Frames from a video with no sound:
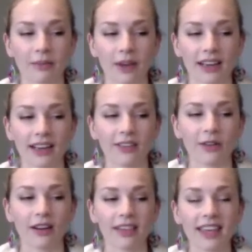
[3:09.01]
pregnant
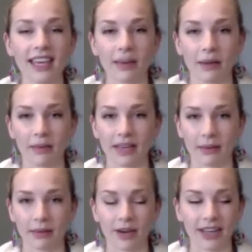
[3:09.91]
or are thinking about
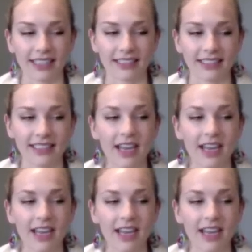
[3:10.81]
becoming pregnant.